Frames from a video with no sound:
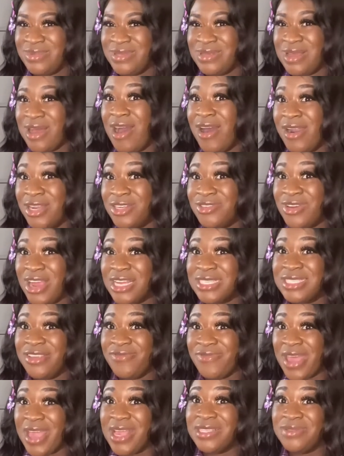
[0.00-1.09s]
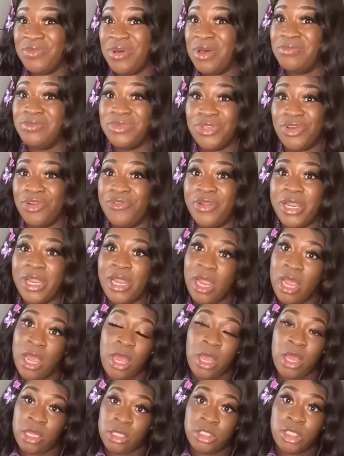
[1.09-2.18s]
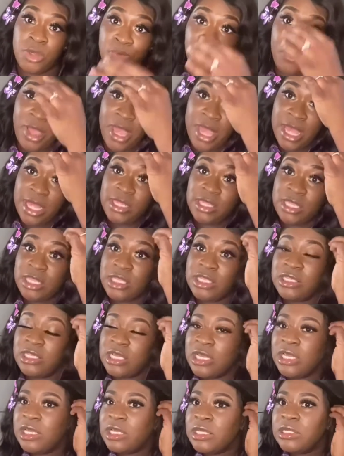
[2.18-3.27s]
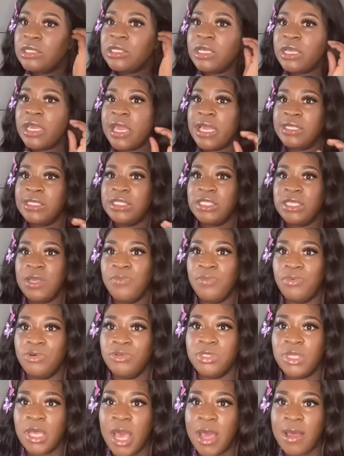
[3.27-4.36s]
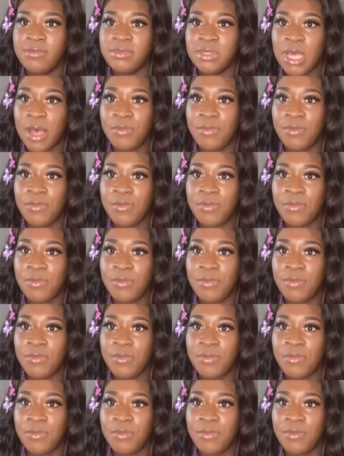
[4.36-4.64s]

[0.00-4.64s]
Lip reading: unattractive eczema. I'm sorry to put it in simple terms.